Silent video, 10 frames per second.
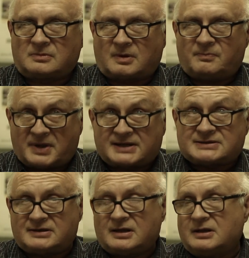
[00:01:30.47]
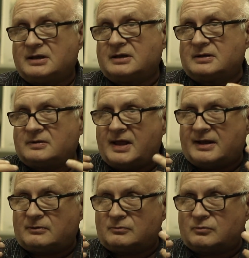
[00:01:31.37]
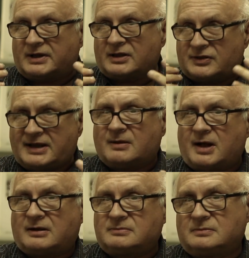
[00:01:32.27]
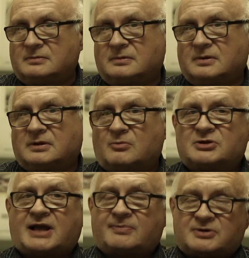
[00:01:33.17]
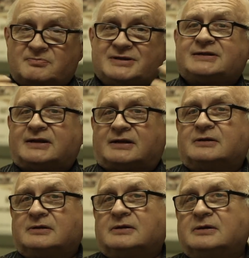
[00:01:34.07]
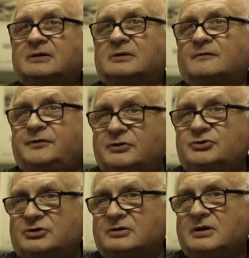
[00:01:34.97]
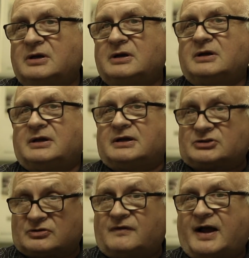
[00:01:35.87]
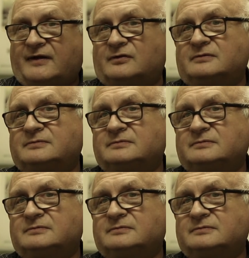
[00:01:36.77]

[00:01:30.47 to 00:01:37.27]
the best that we can think about, the most optimistic future is survival.